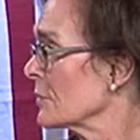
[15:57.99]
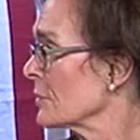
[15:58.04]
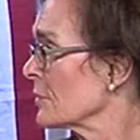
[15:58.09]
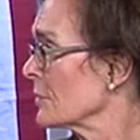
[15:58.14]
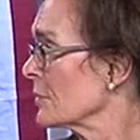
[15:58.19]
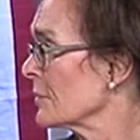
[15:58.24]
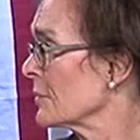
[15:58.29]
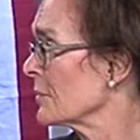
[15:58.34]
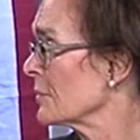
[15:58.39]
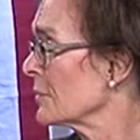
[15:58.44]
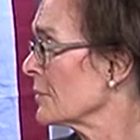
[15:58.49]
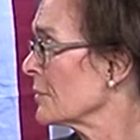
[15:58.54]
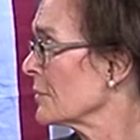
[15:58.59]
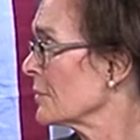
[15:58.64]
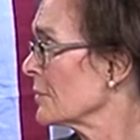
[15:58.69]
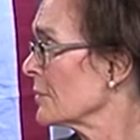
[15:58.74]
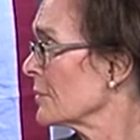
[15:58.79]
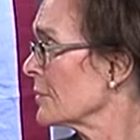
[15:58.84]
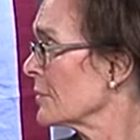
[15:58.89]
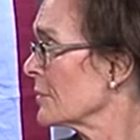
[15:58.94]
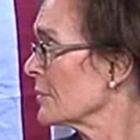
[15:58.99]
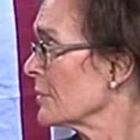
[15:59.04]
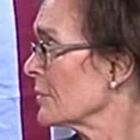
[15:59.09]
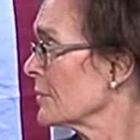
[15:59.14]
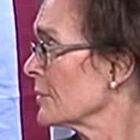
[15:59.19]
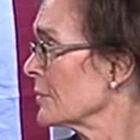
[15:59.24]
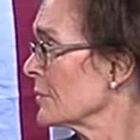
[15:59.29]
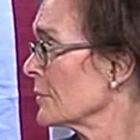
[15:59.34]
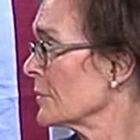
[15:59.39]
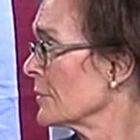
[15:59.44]

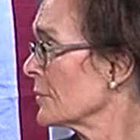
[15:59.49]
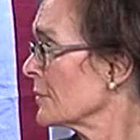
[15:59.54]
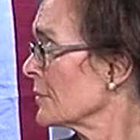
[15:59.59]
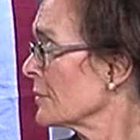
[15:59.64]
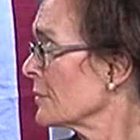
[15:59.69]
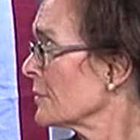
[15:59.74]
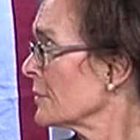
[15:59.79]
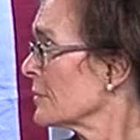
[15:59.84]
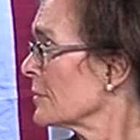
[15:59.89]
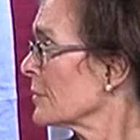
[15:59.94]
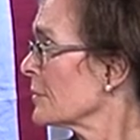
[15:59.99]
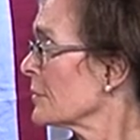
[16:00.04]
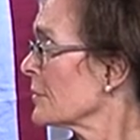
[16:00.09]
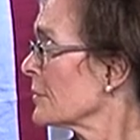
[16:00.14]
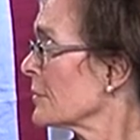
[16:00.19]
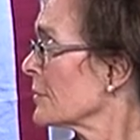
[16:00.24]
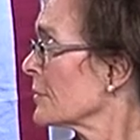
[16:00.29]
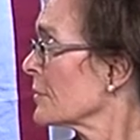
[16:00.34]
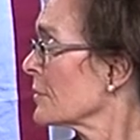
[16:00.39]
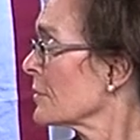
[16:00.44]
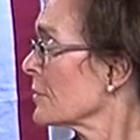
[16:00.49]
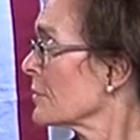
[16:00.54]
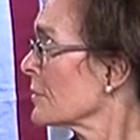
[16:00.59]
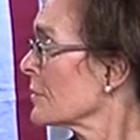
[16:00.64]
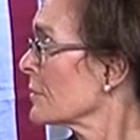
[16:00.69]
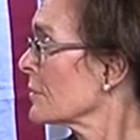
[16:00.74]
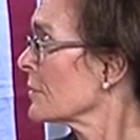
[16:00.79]
[no speech]